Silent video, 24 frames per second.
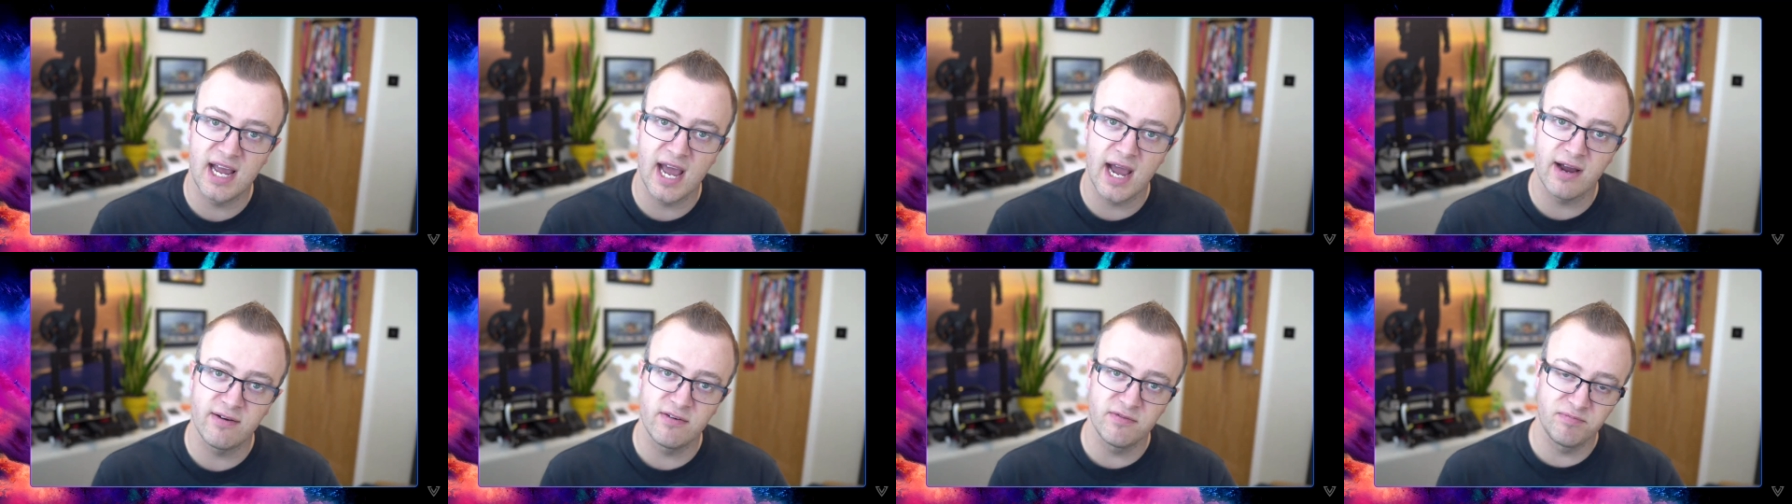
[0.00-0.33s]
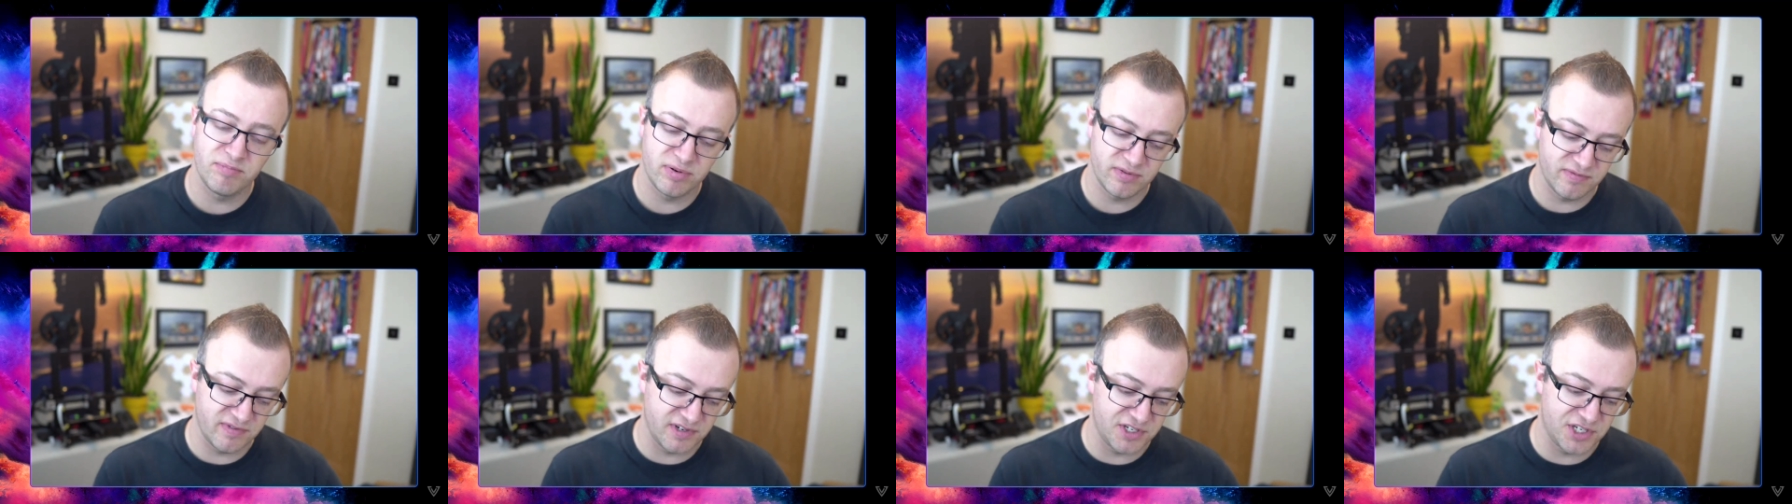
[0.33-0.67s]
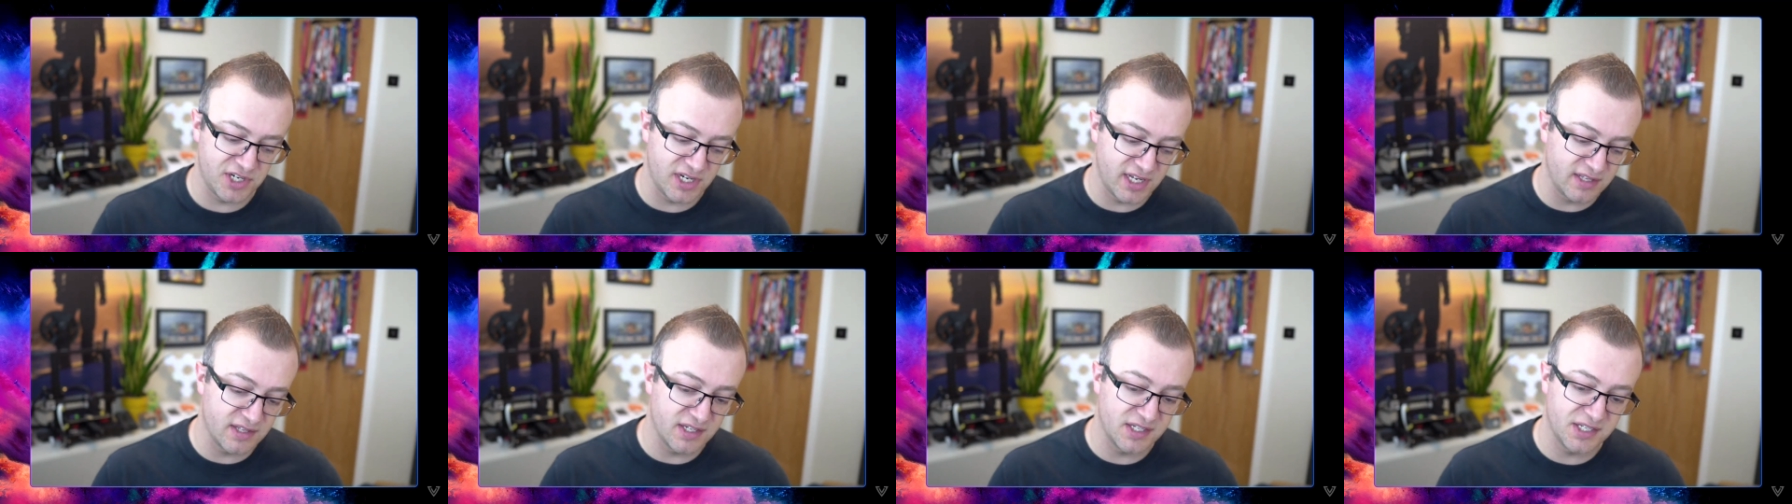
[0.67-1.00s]
care of
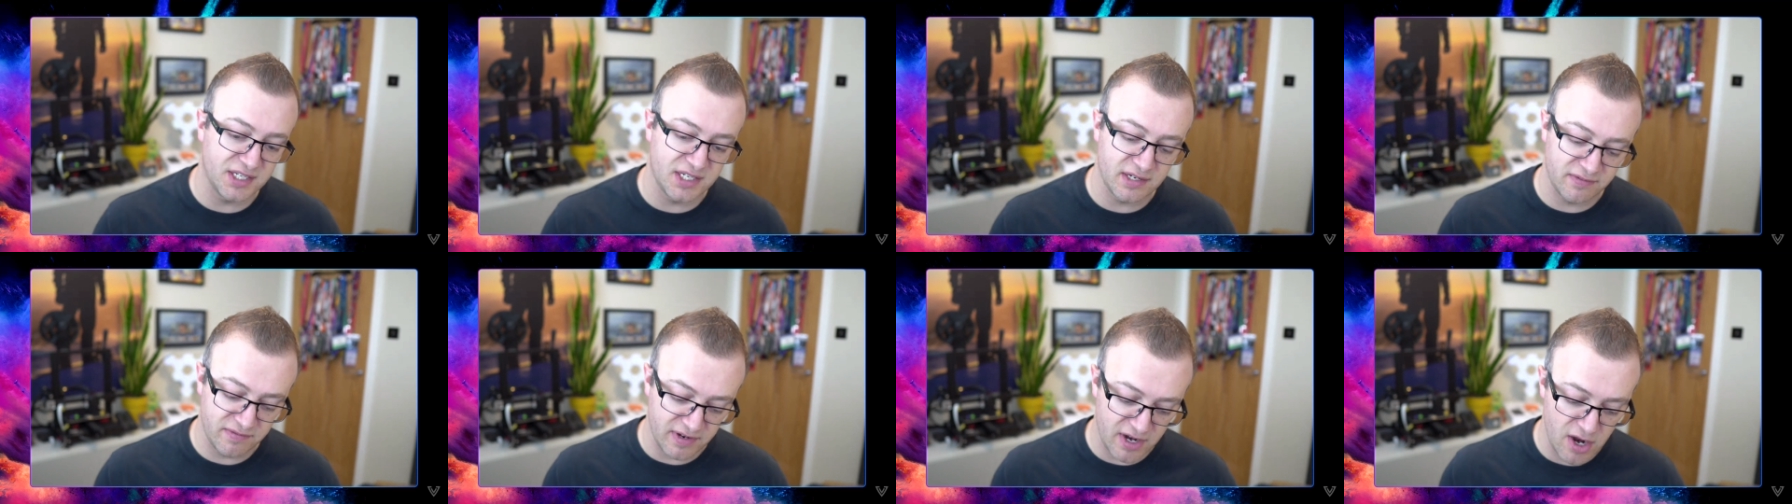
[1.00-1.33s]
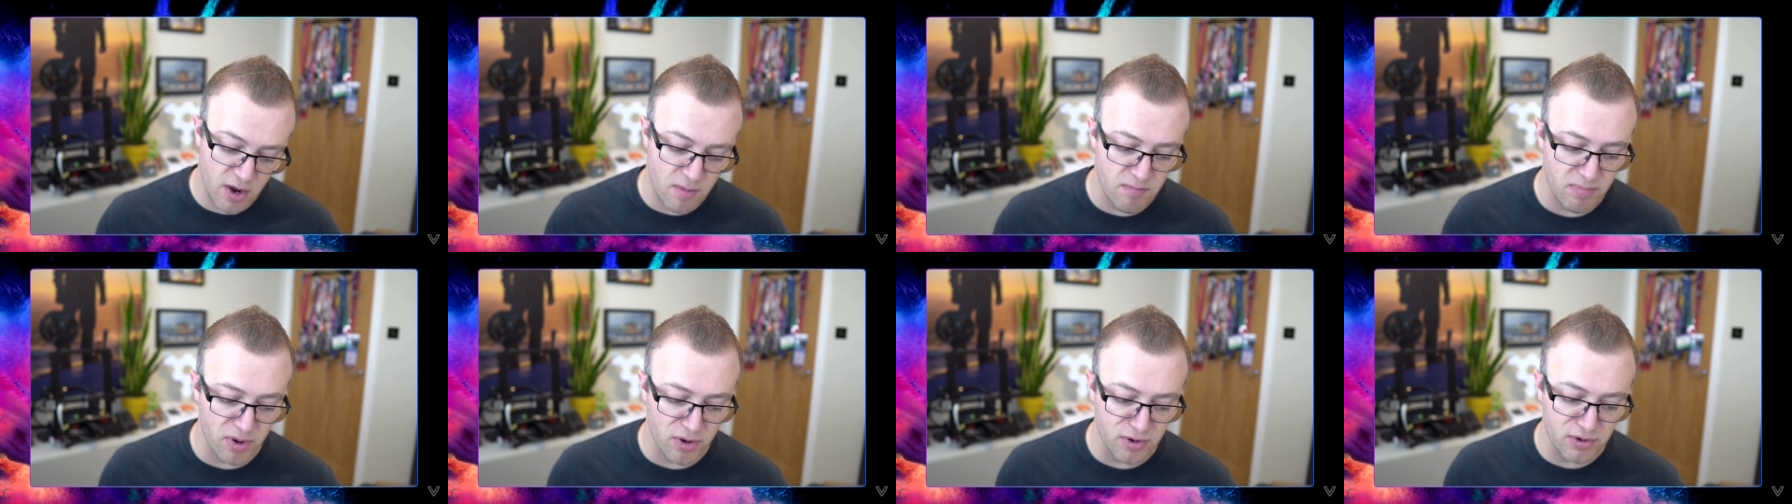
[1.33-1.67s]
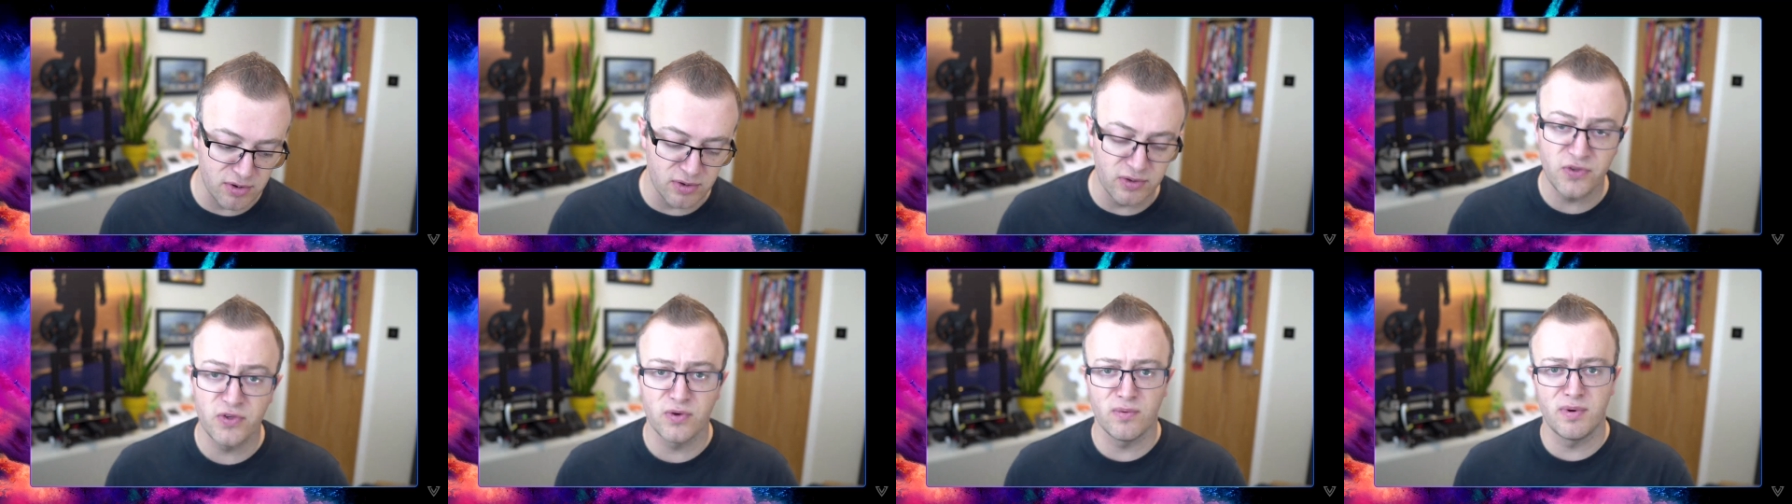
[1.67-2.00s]
provisioning the certificate bundles.